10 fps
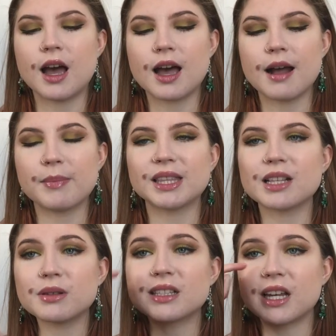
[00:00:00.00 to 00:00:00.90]
But
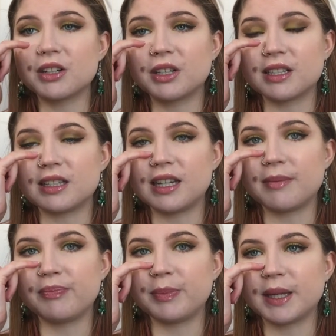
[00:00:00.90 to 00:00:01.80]
that's why it's kind of crusty,
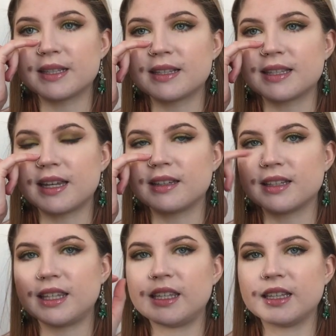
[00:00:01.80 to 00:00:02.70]
because it's like
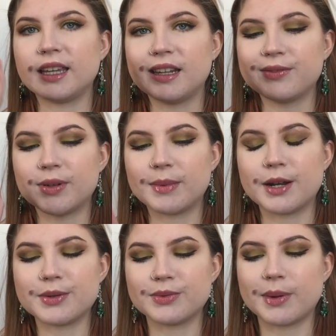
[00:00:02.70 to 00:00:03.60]
healing from when I was